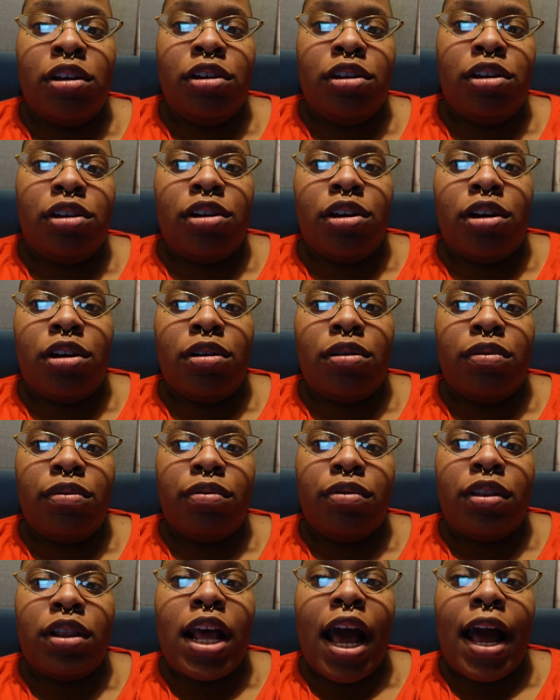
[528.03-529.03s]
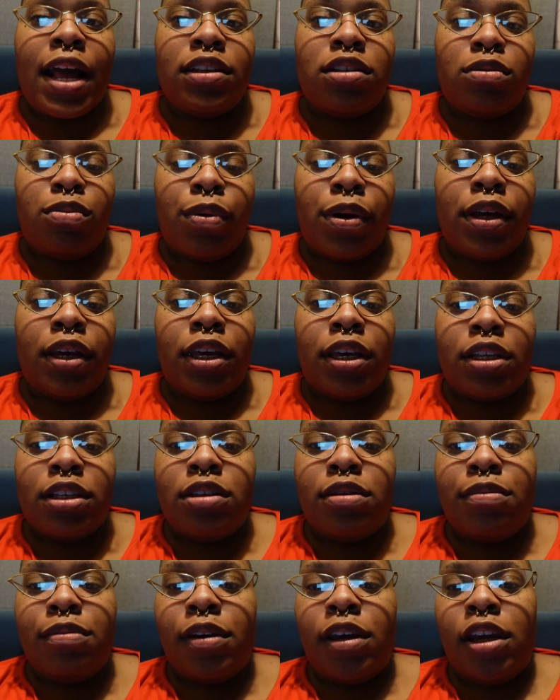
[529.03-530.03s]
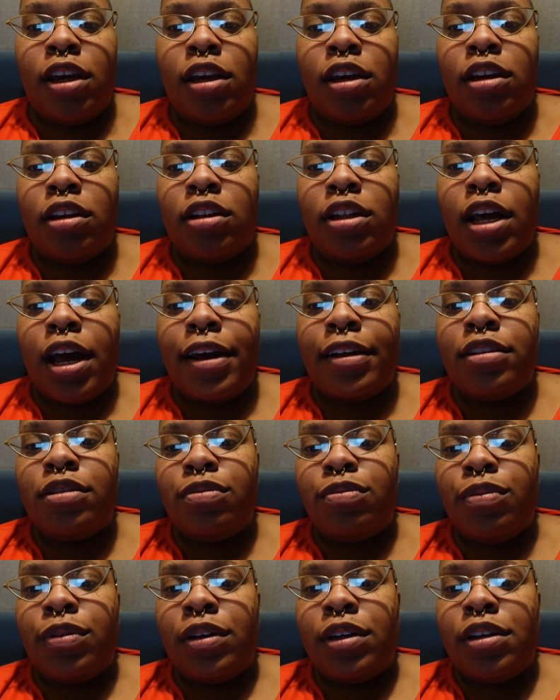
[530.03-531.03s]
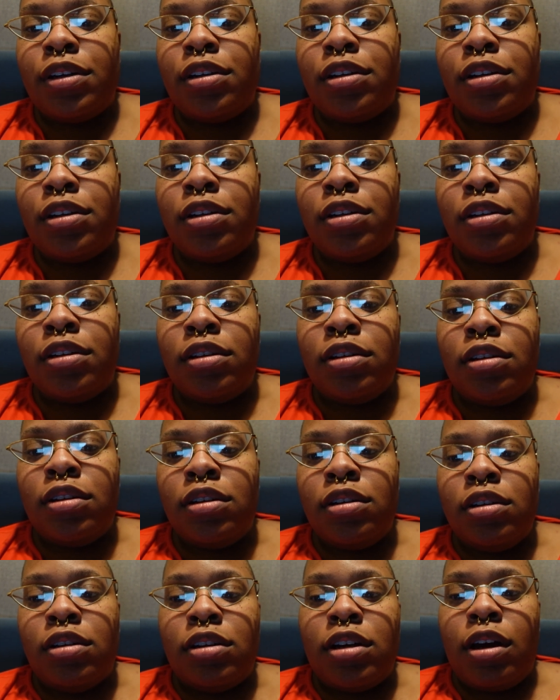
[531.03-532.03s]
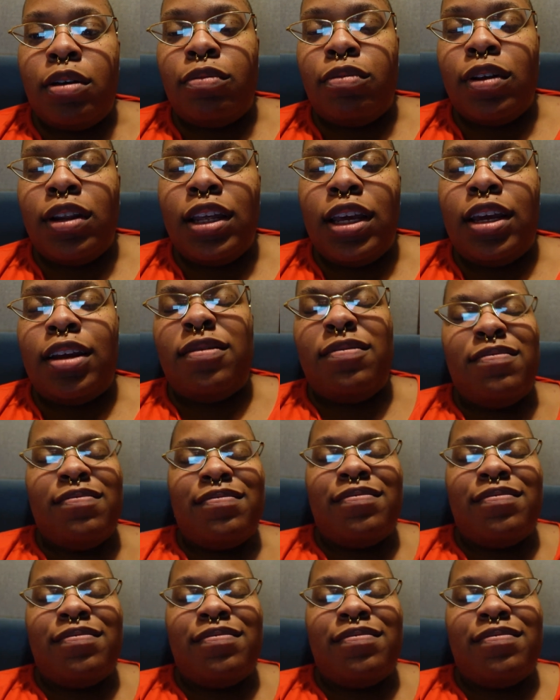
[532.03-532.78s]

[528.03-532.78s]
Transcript: You know, that's what gets me. That's what that really